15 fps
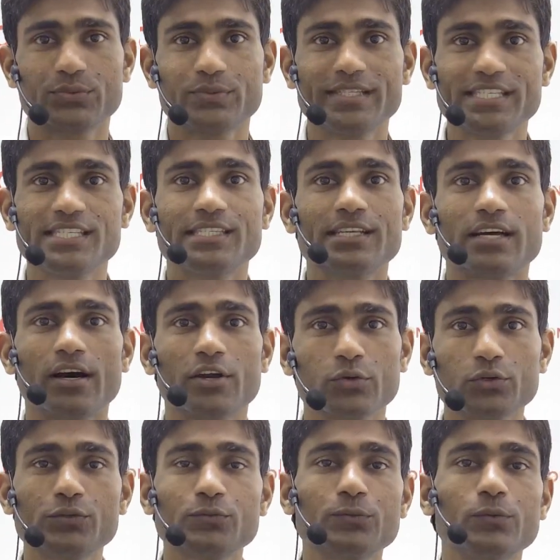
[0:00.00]
which is
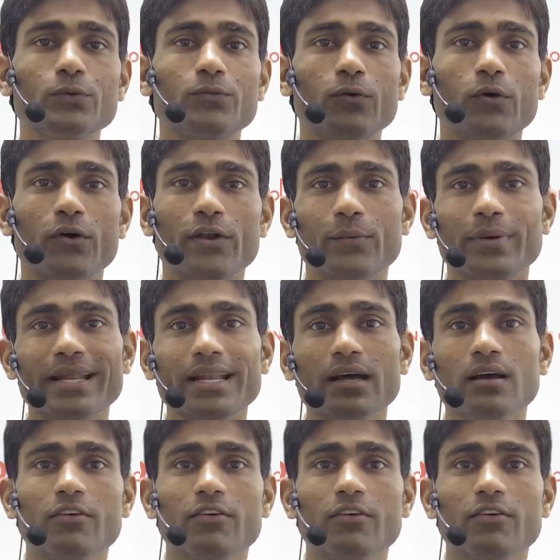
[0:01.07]
useful for our